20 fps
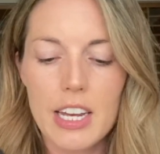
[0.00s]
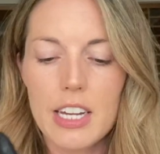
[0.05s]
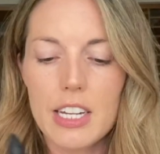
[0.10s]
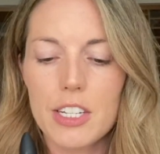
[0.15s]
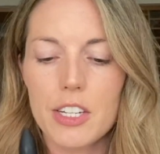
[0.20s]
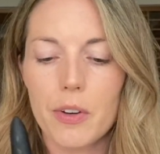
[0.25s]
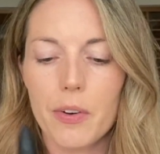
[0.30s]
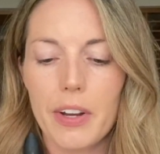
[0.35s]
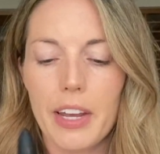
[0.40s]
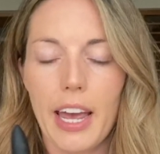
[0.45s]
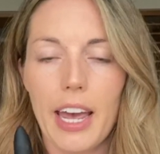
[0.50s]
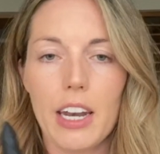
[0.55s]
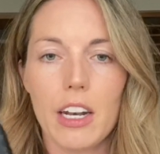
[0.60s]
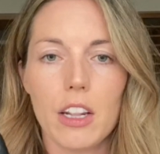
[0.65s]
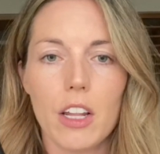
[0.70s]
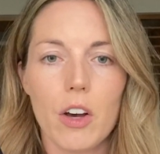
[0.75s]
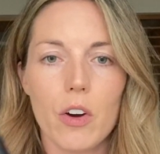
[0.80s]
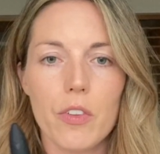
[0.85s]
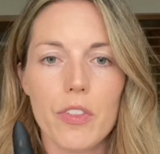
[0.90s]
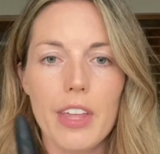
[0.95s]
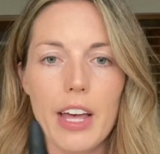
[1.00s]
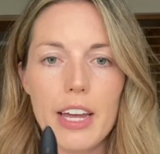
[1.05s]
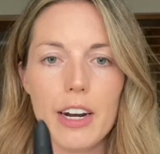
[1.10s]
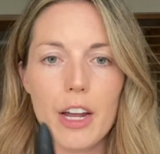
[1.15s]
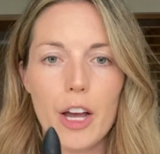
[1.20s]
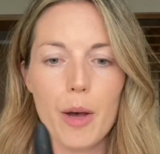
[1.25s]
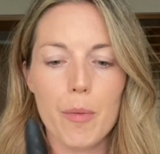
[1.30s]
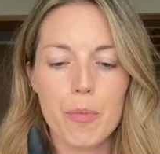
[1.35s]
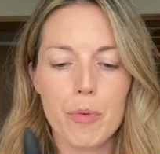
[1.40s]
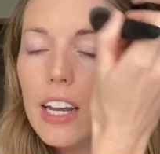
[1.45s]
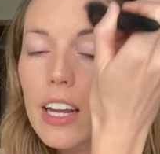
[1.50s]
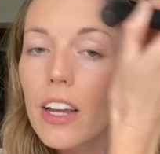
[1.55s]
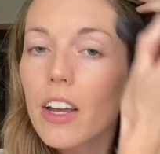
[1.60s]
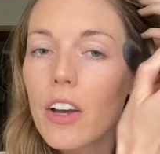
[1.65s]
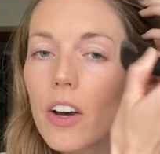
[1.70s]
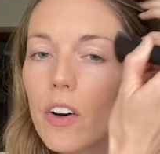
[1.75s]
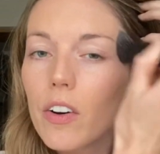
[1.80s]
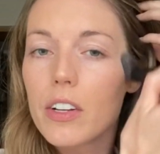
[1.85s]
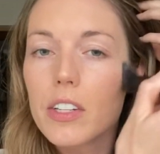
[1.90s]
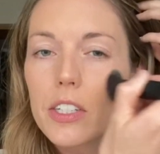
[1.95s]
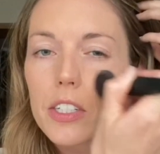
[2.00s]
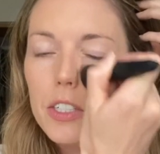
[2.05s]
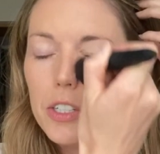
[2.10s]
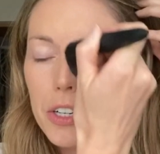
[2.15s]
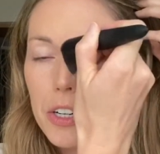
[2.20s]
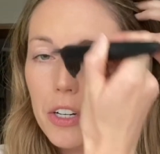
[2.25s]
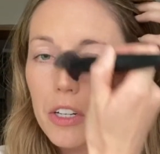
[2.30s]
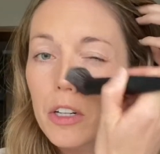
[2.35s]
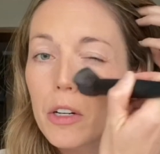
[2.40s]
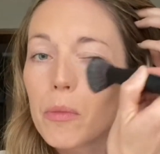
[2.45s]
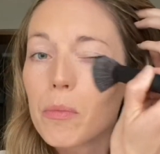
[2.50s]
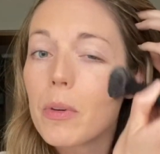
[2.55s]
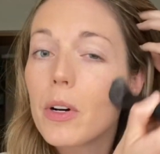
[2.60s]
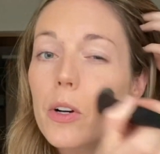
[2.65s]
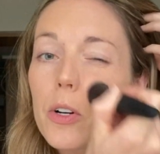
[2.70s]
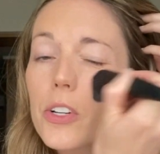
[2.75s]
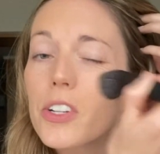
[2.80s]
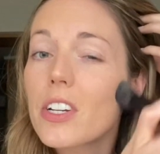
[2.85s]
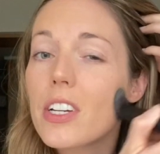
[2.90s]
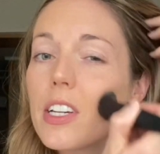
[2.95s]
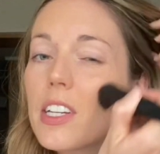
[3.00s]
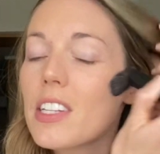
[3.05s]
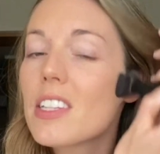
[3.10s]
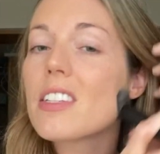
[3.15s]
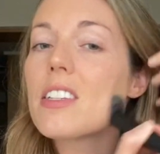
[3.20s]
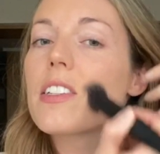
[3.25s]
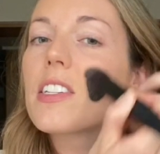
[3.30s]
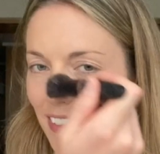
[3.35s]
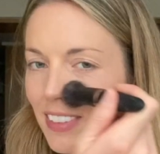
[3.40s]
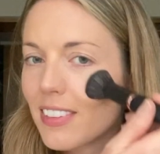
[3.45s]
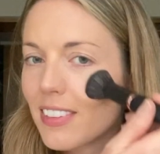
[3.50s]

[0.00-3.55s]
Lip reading: So again, load that up and go in circular motions.